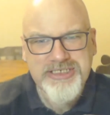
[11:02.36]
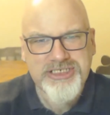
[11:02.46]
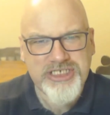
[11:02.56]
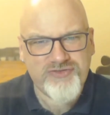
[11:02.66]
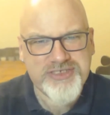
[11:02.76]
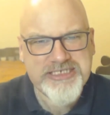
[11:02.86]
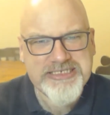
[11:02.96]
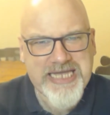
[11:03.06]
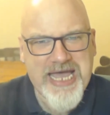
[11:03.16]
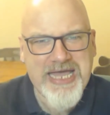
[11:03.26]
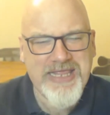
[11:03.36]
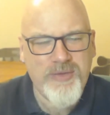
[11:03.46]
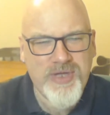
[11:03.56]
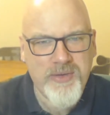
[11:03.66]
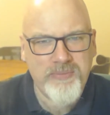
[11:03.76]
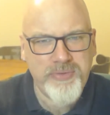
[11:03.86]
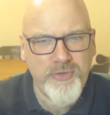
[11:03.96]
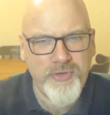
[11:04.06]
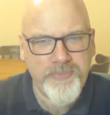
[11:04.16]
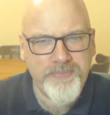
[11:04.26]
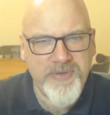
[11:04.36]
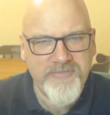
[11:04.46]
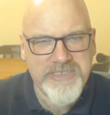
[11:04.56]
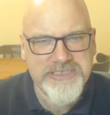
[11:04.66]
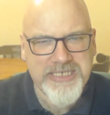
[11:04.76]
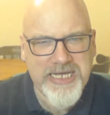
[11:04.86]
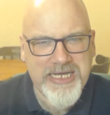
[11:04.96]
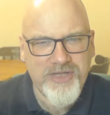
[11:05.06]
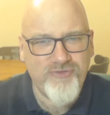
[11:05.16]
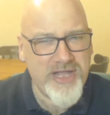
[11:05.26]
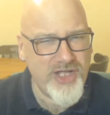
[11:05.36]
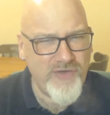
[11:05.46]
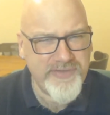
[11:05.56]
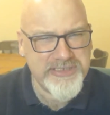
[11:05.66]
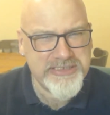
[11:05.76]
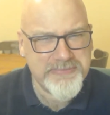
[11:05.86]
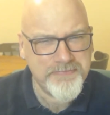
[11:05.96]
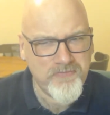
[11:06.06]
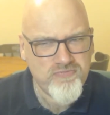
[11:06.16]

citrusy tang that you would get with blueberries and red currants.